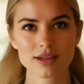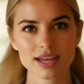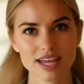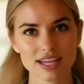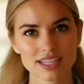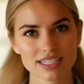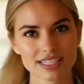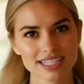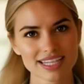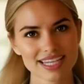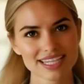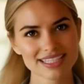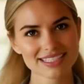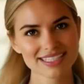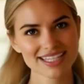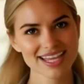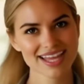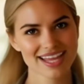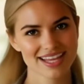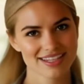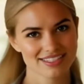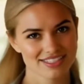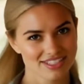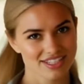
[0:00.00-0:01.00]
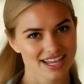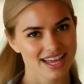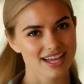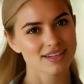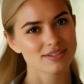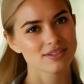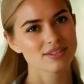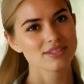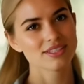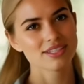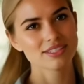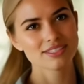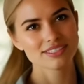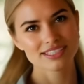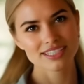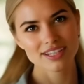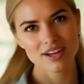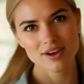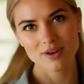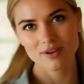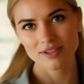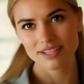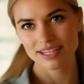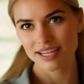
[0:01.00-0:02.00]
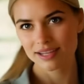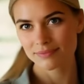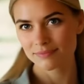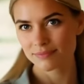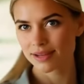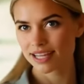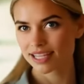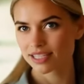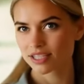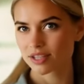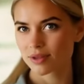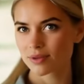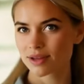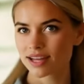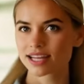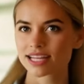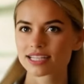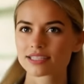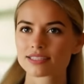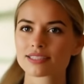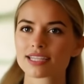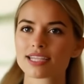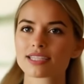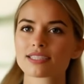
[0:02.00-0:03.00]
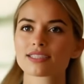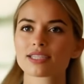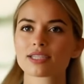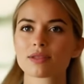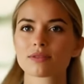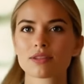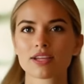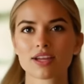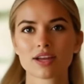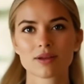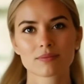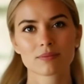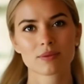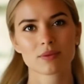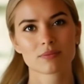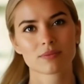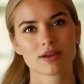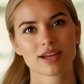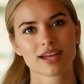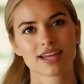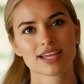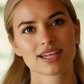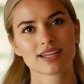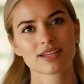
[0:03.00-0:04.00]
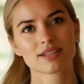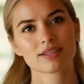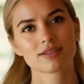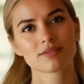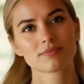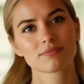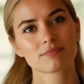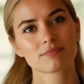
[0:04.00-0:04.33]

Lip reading: How can I time travel using only a microwave and some copper wire?